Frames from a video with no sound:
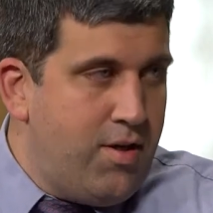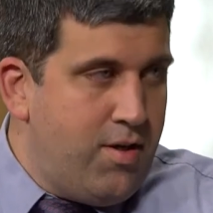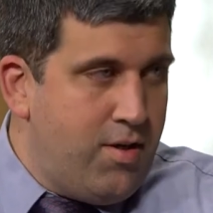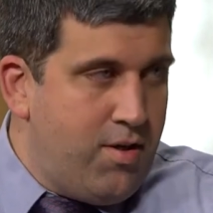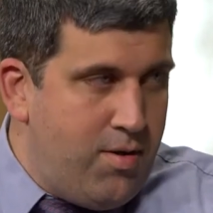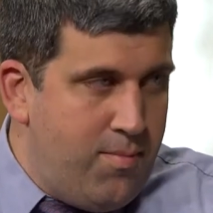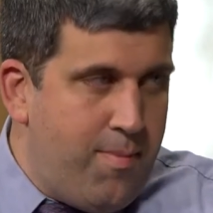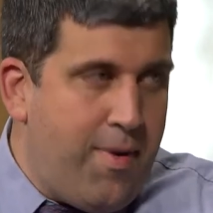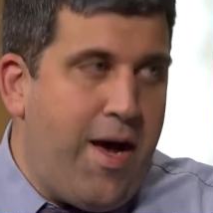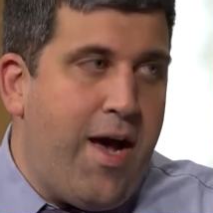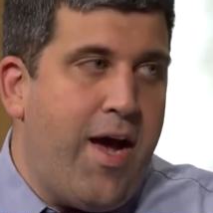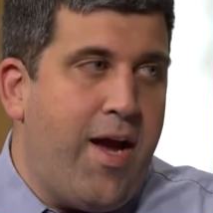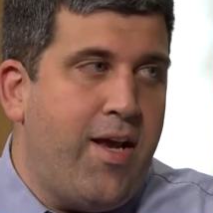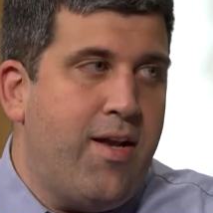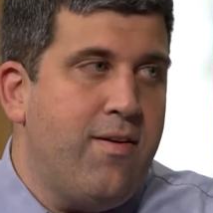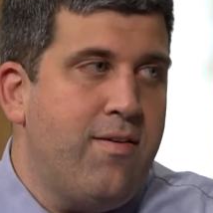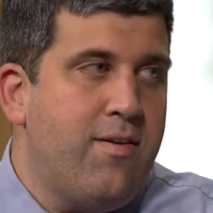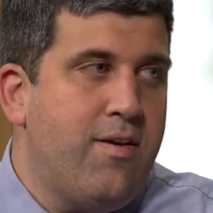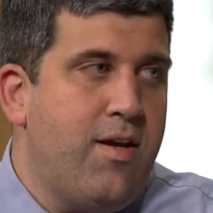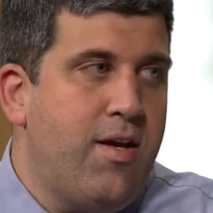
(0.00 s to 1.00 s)

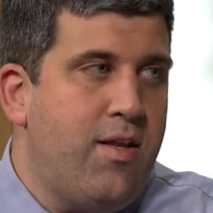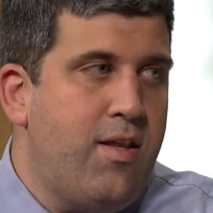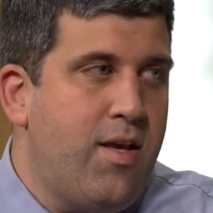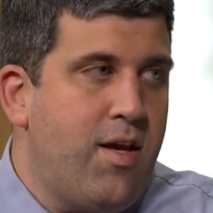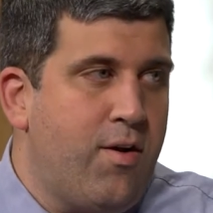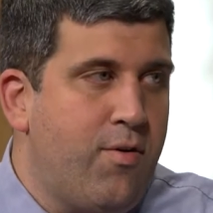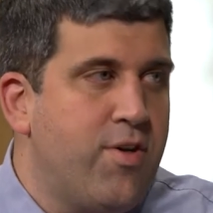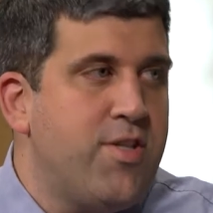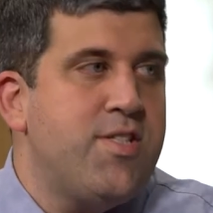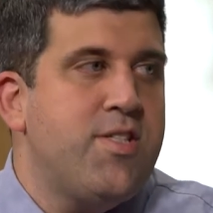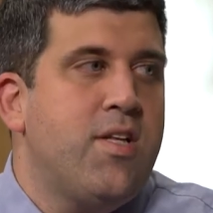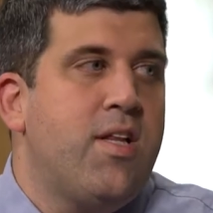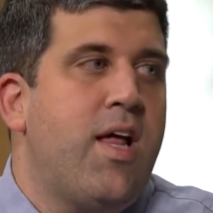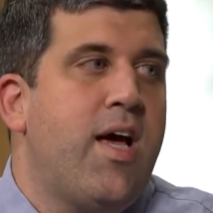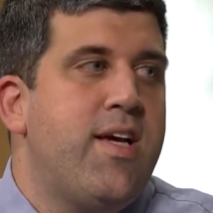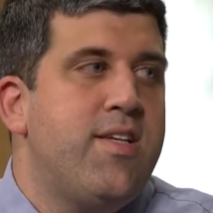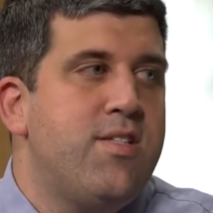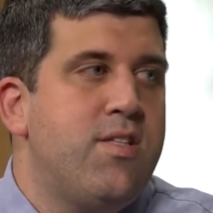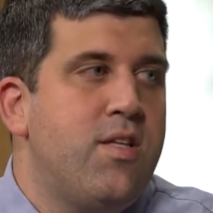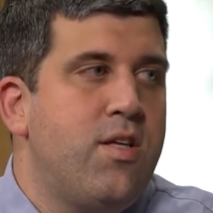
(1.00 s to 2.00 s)
combine and they
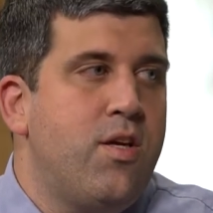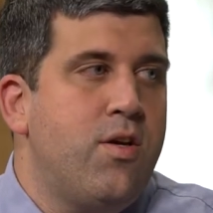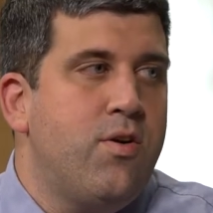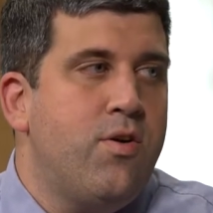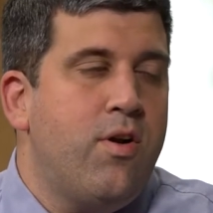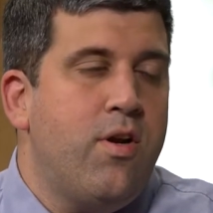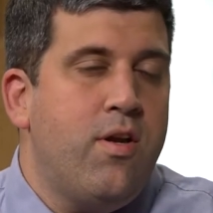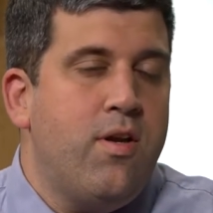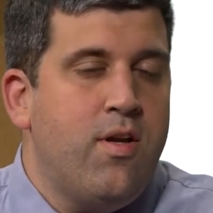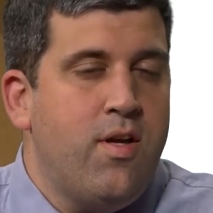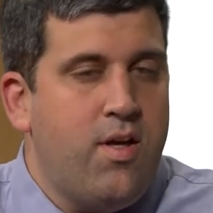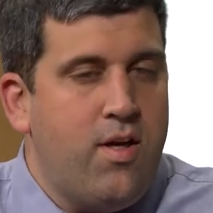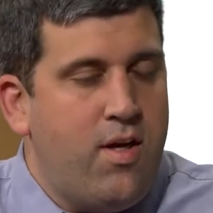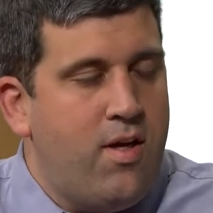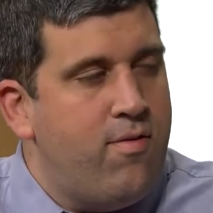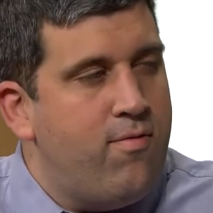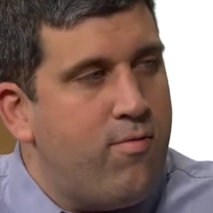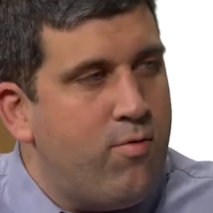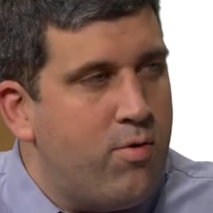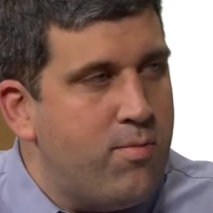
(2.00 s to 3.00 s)
crystallize in the urine
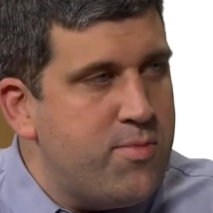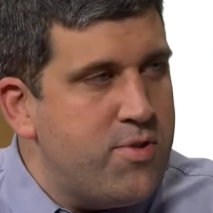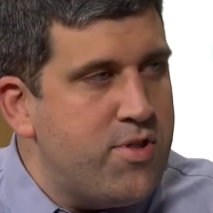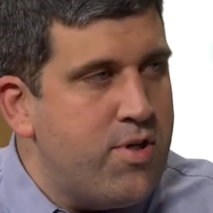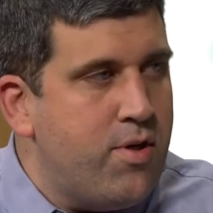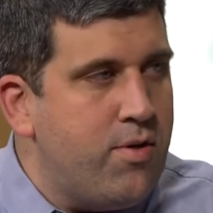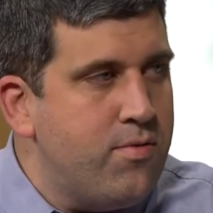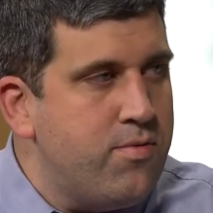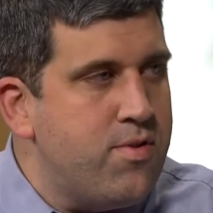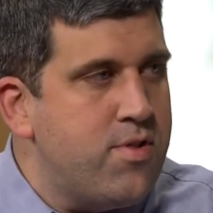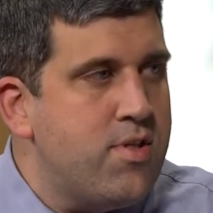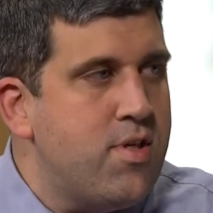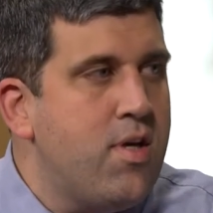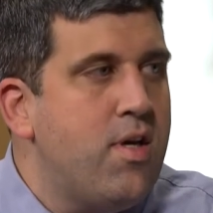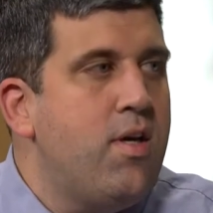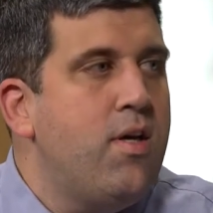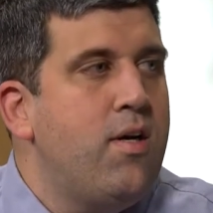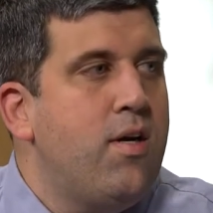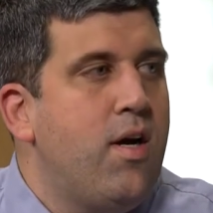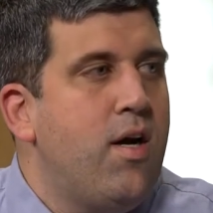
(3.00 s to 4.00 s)
and form stones.
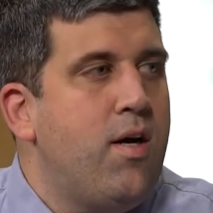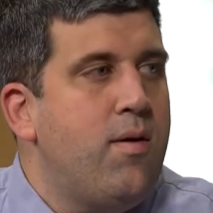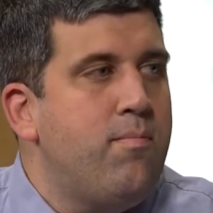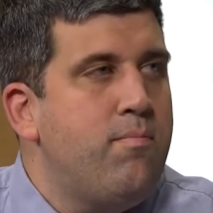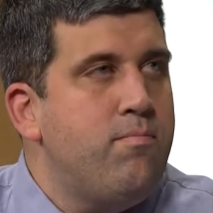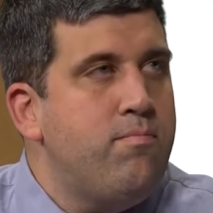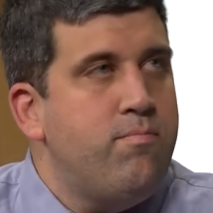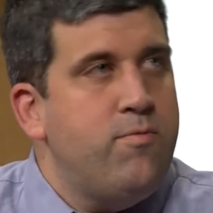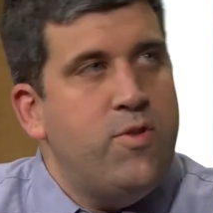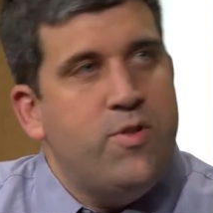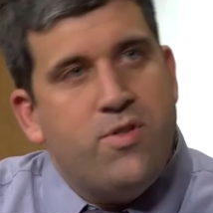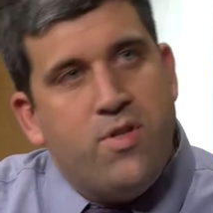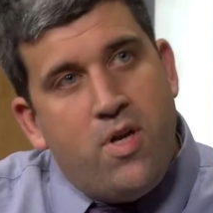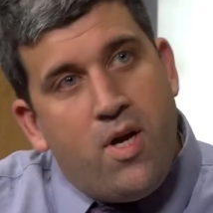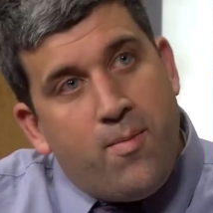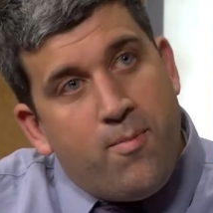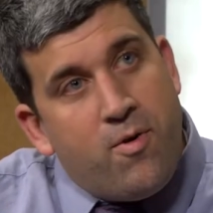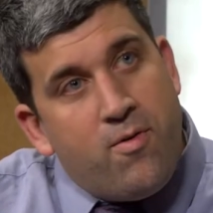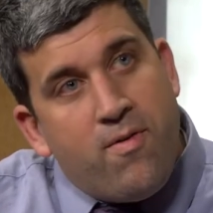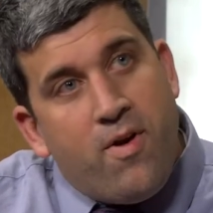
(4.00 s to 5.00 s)
There's a
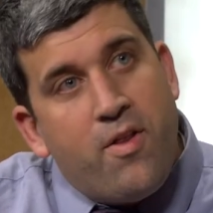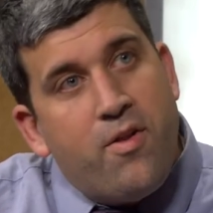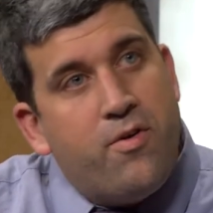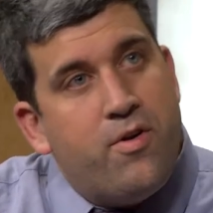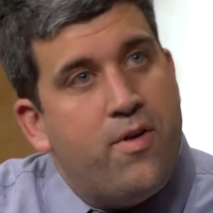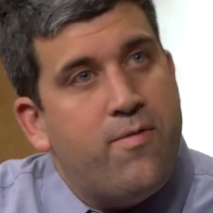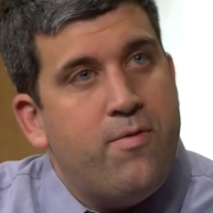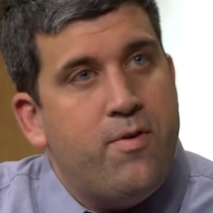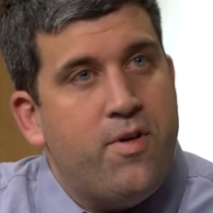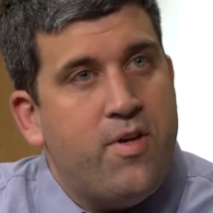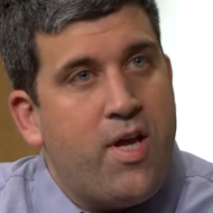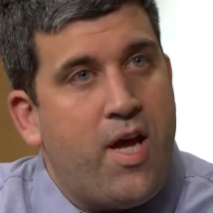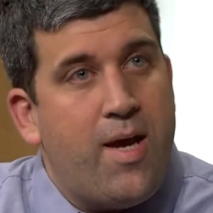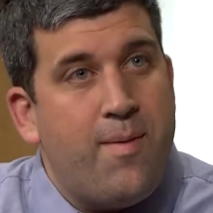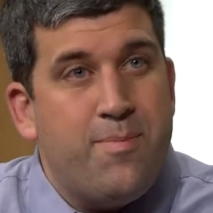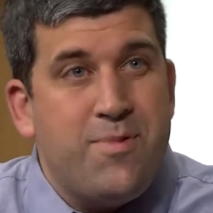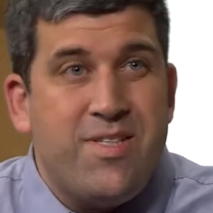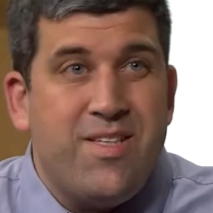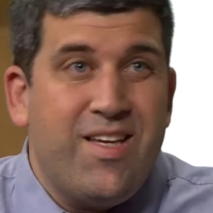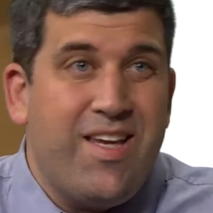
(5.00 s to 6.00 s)
number of other different
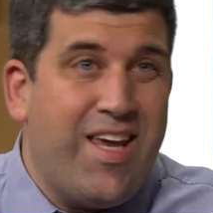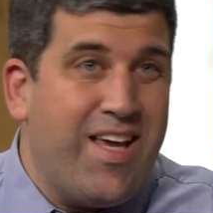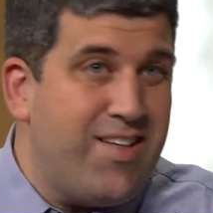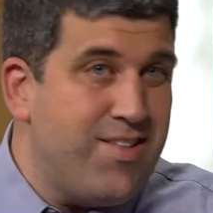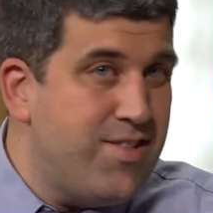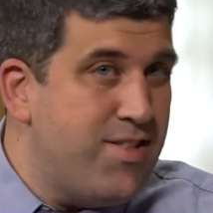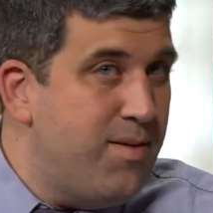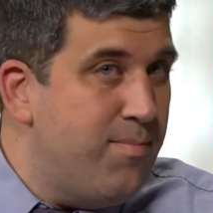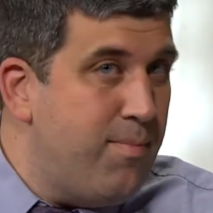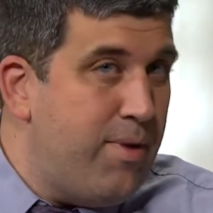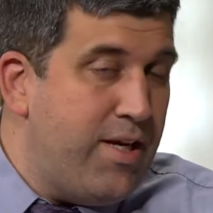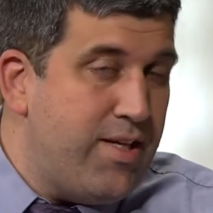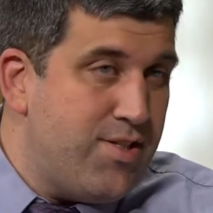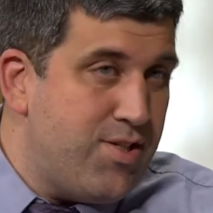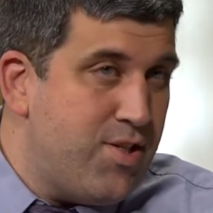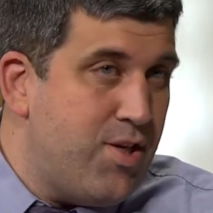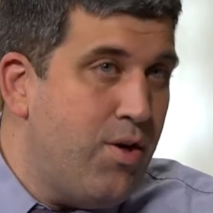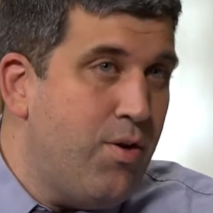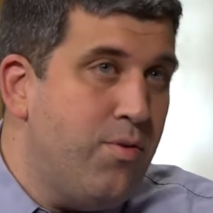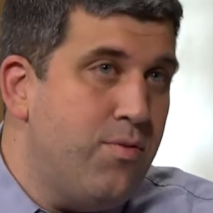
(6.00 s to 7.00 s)
types. Calcium based
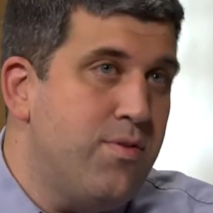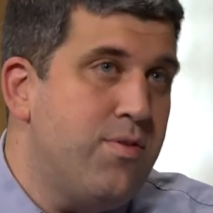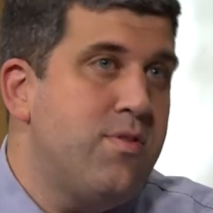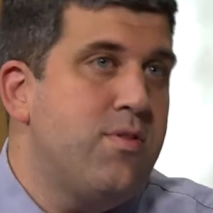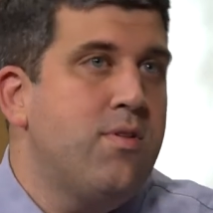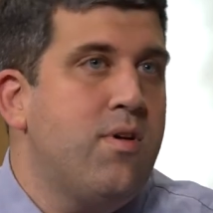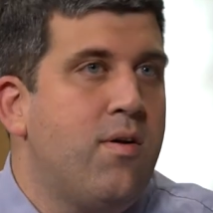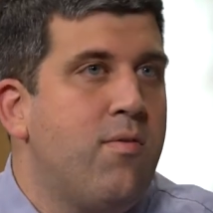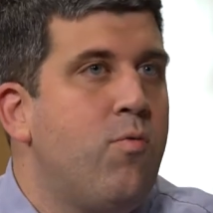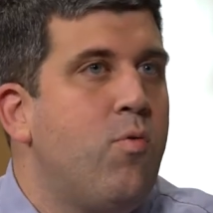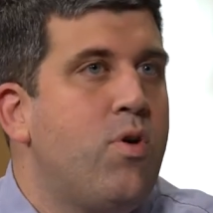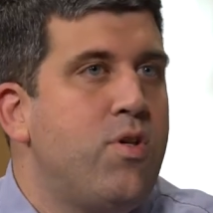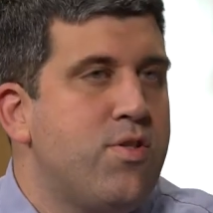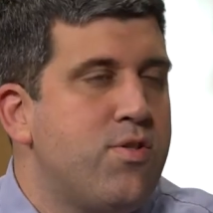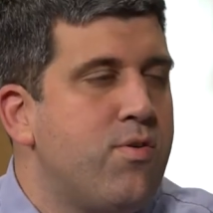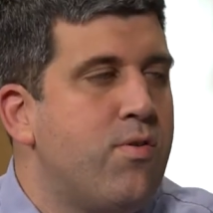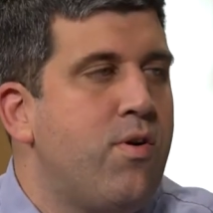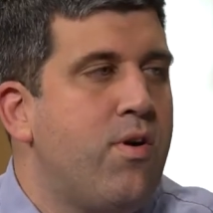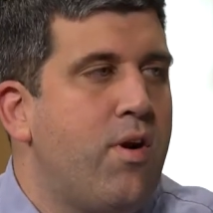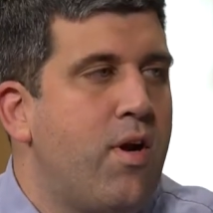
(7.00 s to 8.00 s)
stones of one
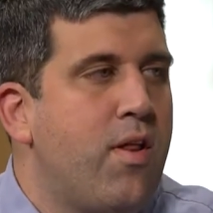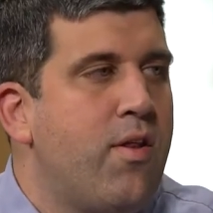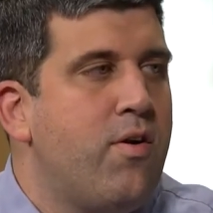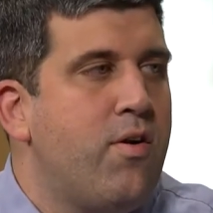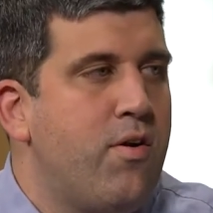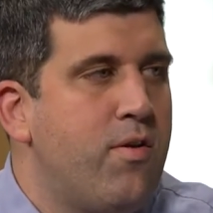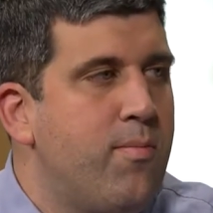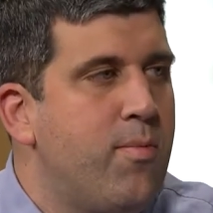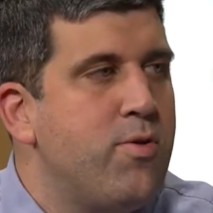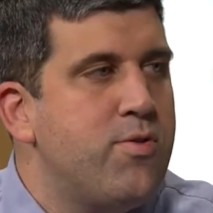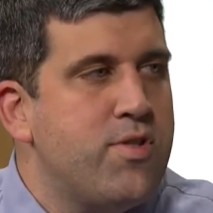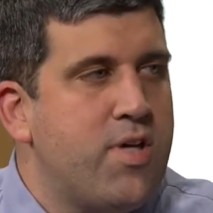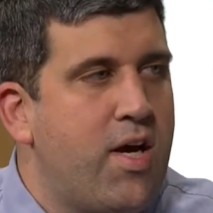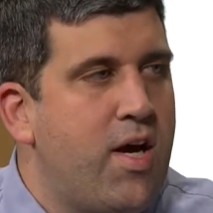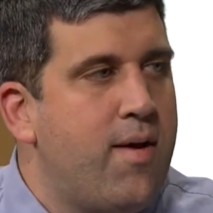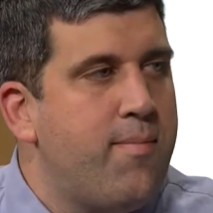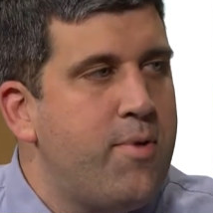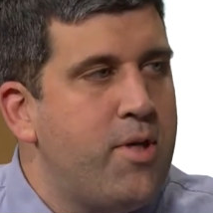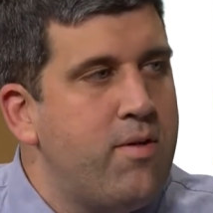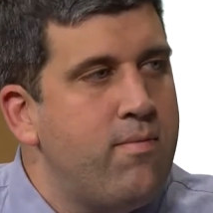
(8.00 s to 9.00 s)
sort or another are the most
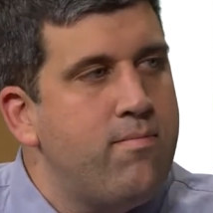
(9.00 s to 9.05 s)
common.